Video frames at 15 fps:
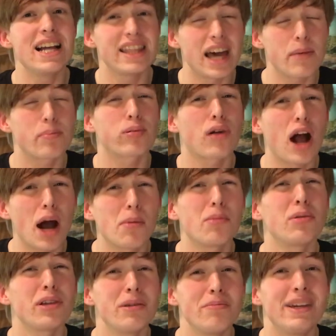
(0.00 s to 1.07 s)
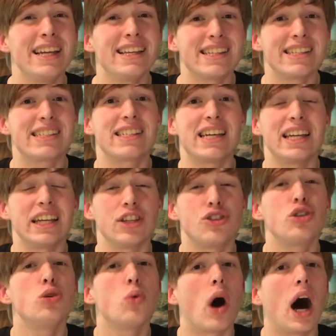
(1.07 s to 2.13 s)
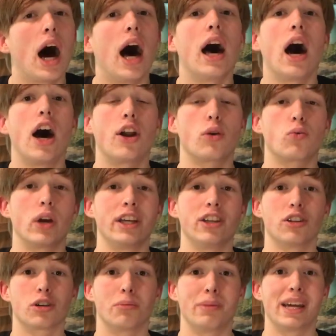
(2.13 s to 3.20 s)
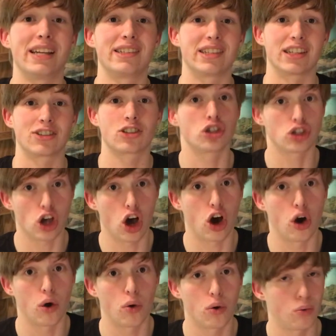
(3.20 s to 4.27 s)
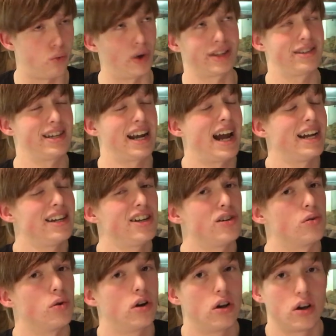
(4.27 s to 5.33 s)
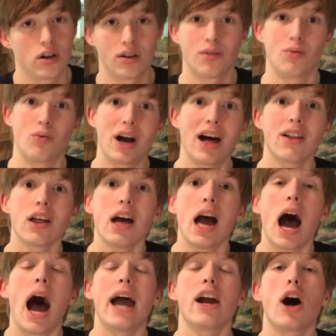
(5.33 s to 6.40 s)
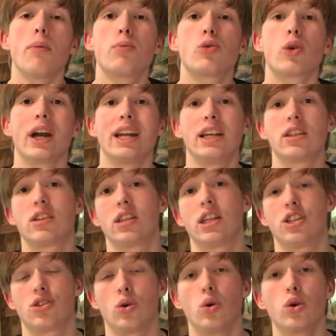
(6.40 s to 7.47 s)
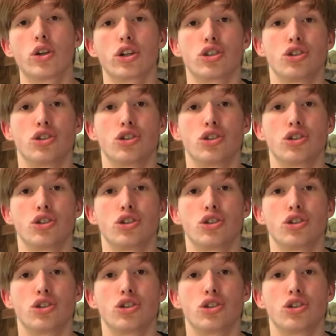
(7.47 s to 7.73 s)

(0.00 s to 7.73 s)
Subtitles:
that probably means it's getting too hot on a regular basis. So, what did I do? Well, I upgraded to this older